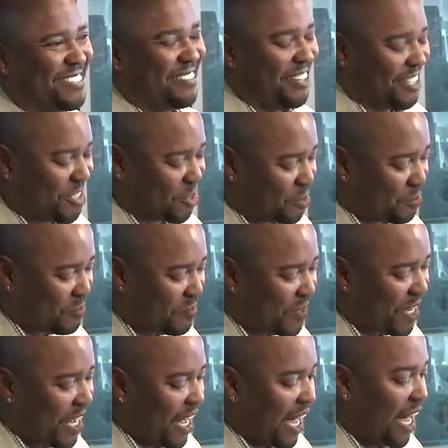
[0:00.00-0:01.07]
Come on, Snoop.
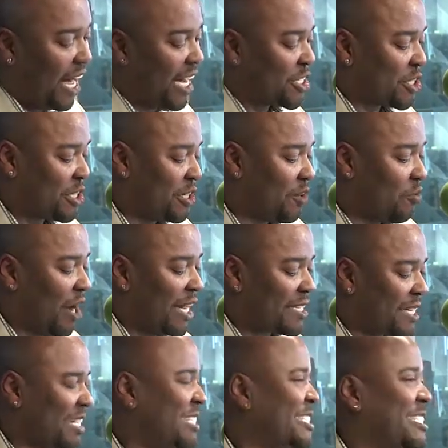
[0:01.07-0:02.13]
Uh, Jaleel White
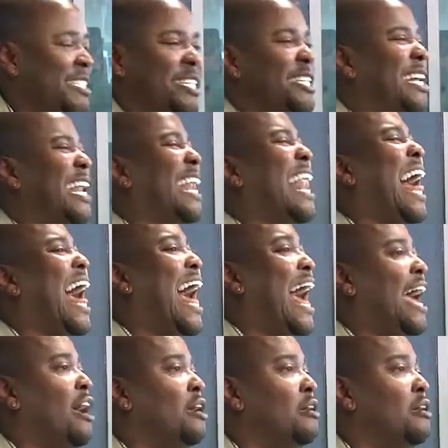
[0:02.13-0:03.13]
says she's a lie.